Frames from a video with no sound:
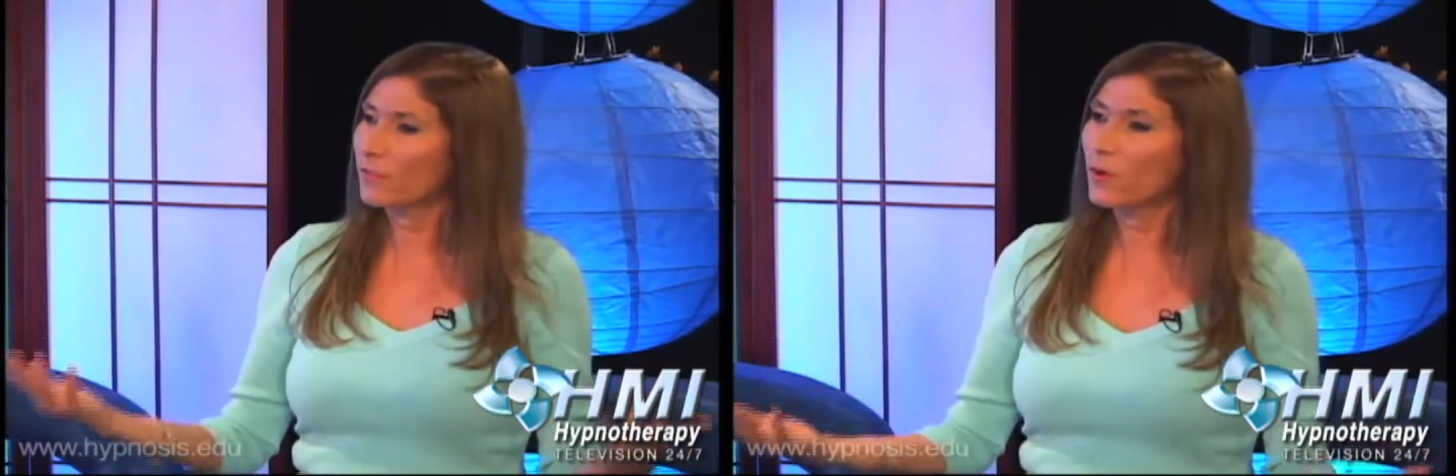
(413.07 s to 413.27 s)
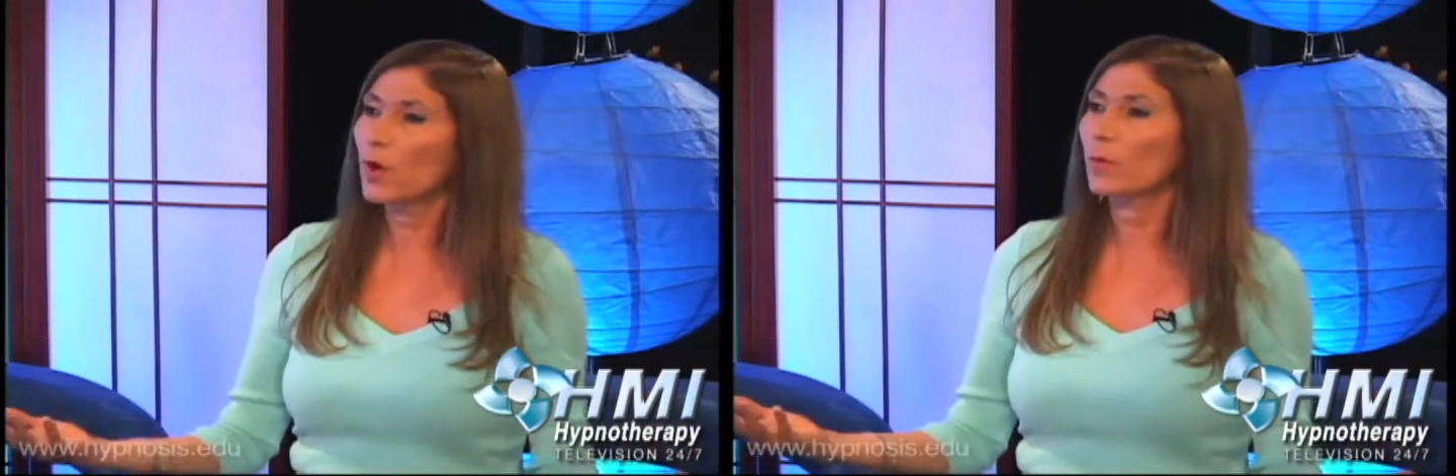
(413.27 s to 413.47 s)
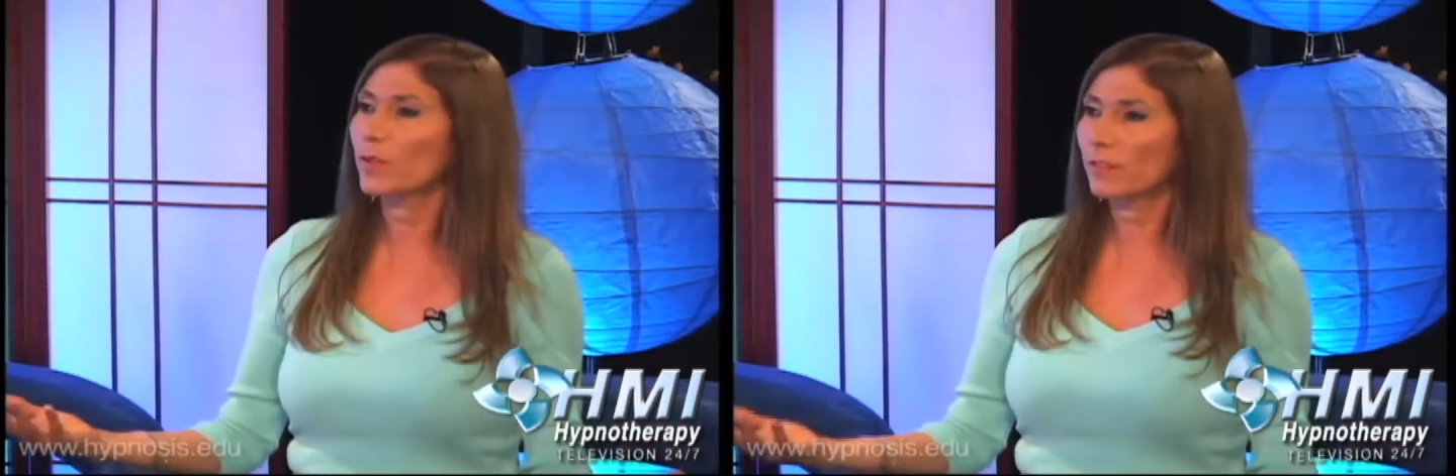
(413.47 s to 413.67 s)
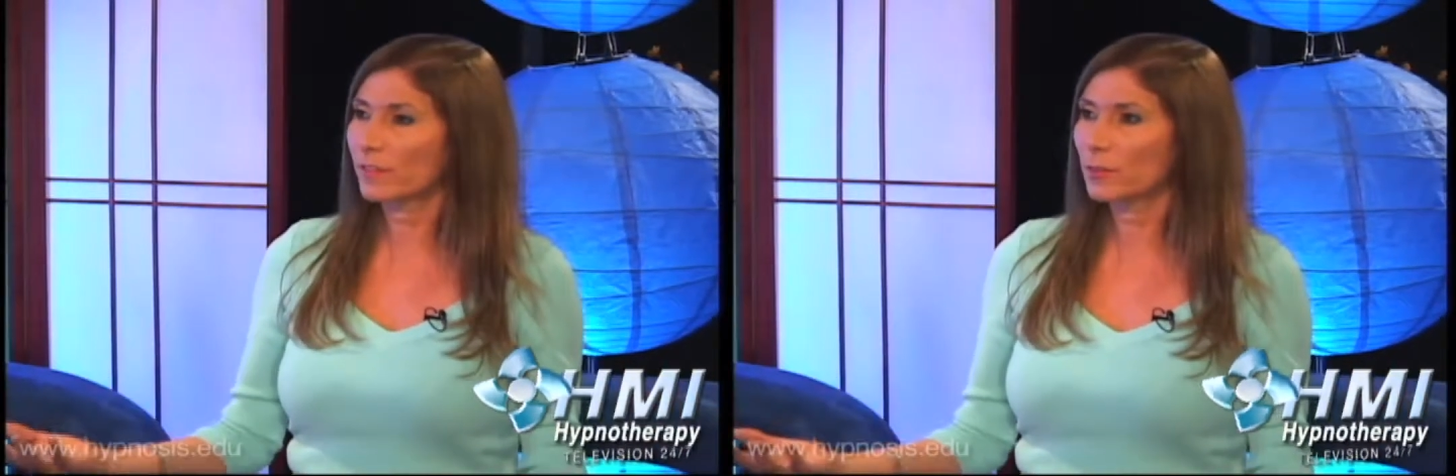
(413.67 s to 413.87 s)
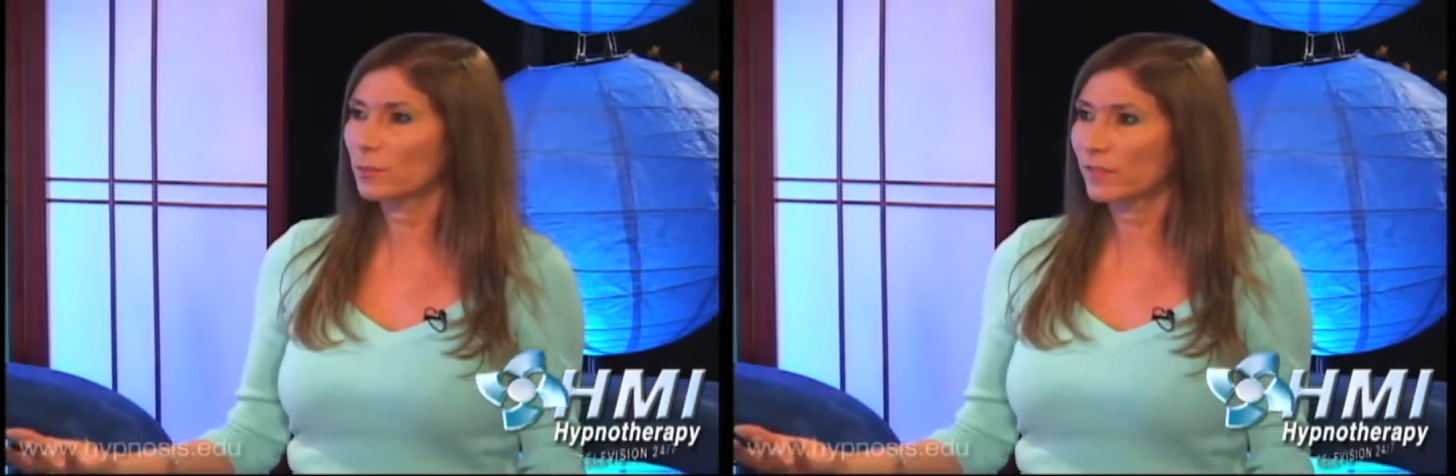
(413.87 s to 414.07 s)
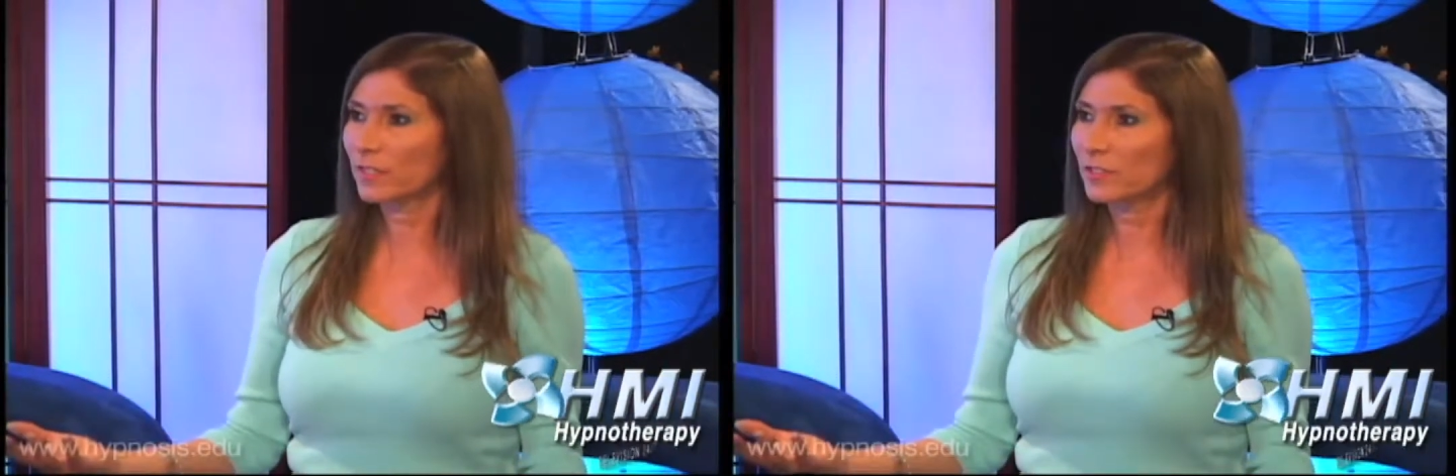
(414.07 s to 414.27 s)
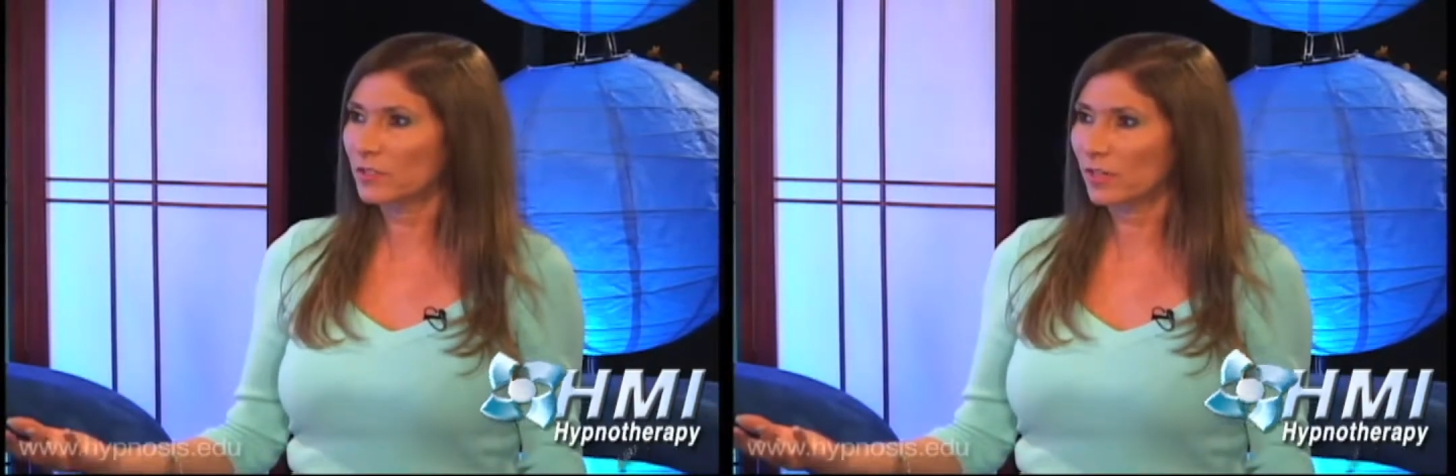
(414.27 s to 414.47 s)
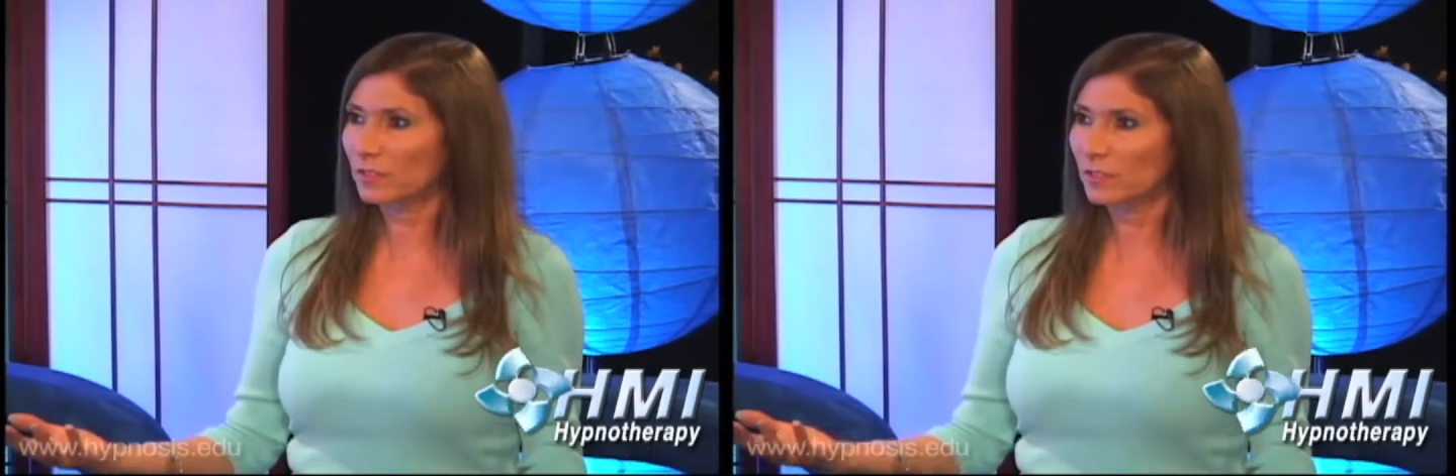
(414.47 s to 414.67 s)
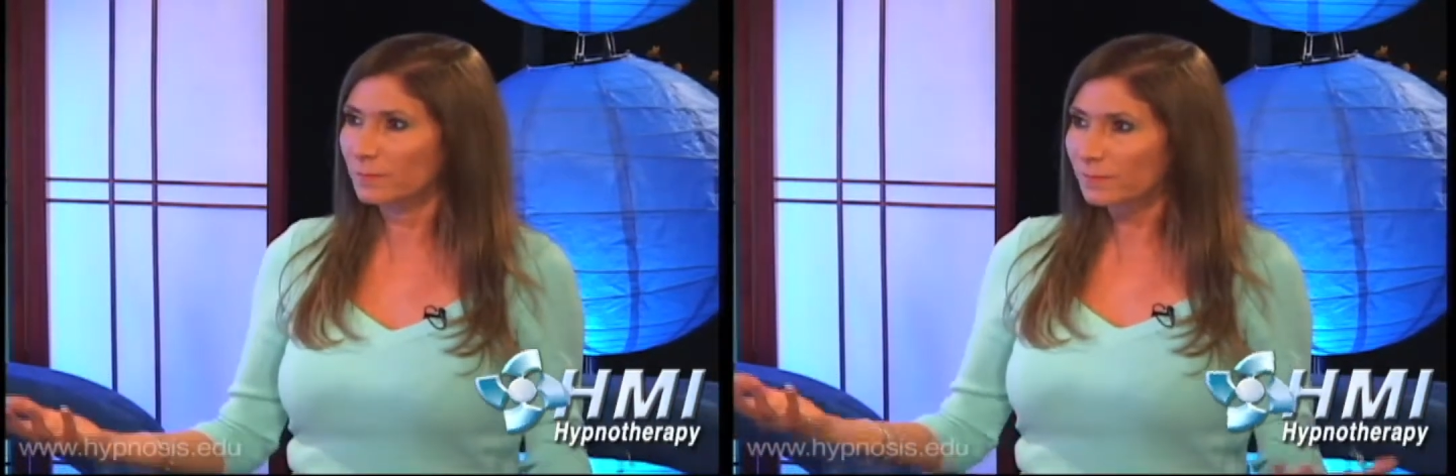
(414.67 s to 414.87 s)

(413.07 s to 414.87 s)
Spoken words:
knowing that you were the instructor?